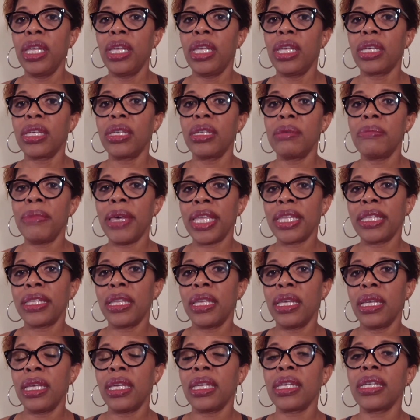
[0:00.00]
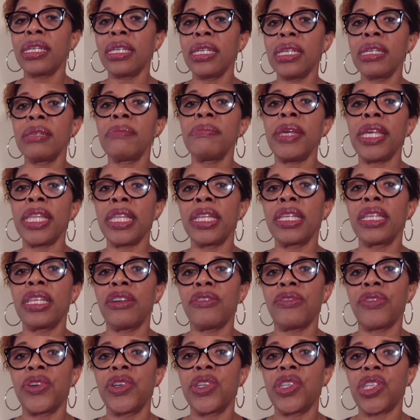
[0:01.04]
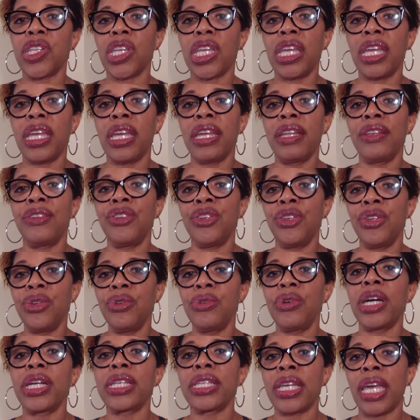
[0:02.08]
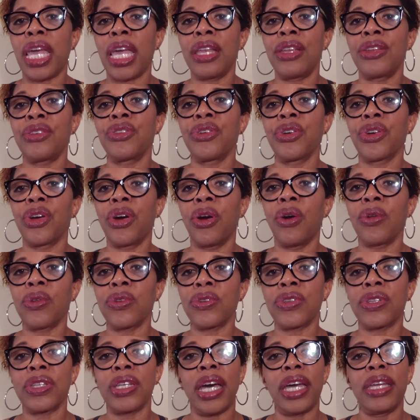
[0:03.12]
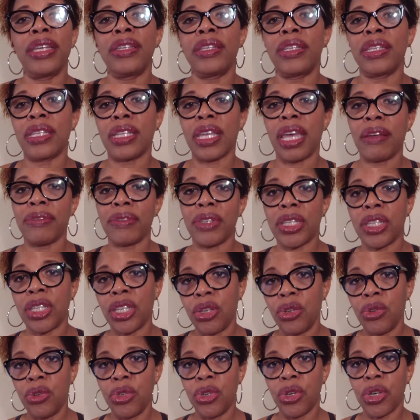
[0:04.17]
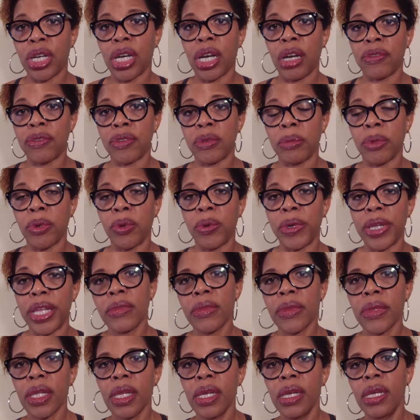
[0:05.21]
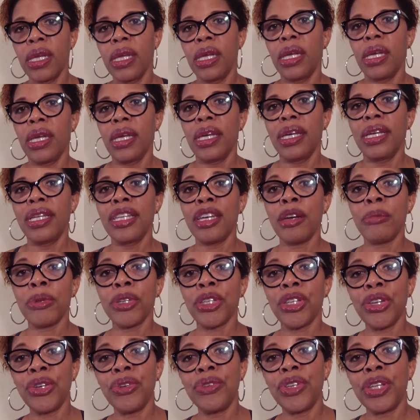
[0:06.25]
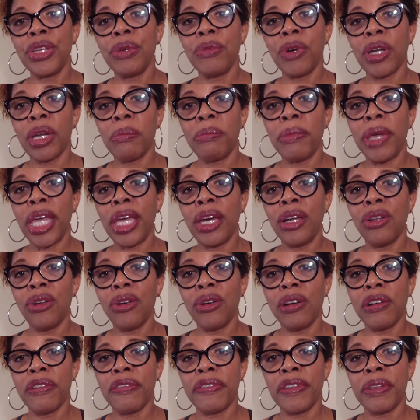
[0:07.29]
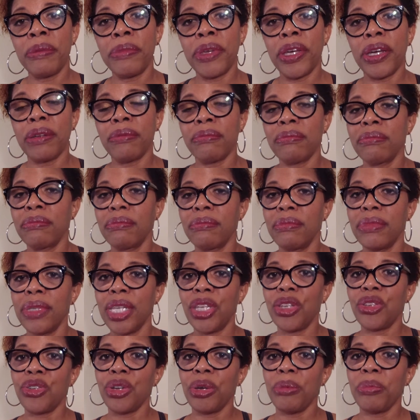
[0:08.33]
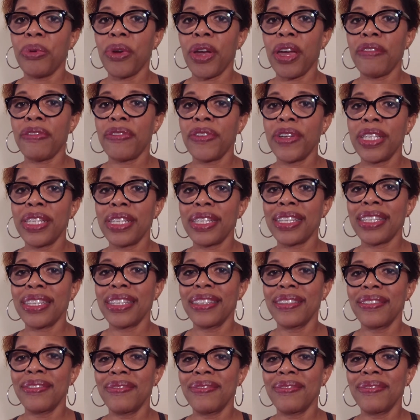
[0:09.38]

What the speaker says: It could mean the difference in you attaining your goals or not. You just have to see who you're comfortable with. Number 2, do you want a male or a female? It's your preference.